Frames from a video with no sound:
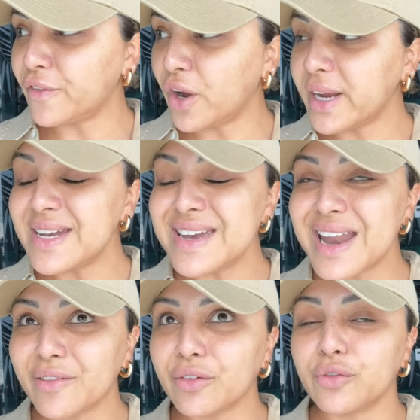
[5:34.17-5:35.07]
I
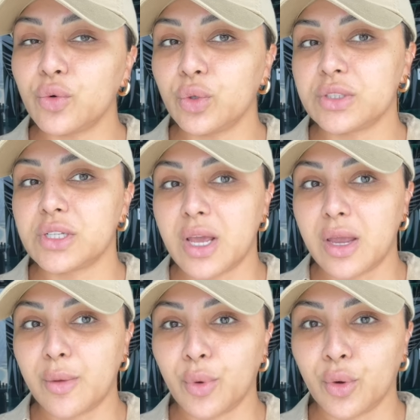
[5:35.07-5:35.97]
never fall
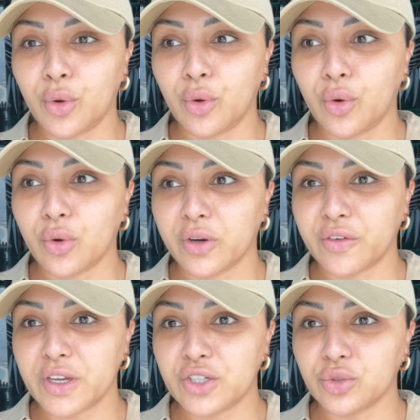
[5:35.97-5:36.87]
asleep on a
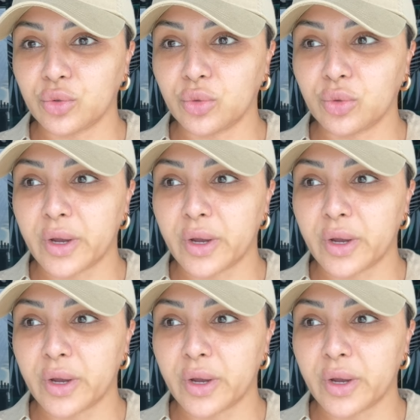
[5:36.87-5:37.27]
facial,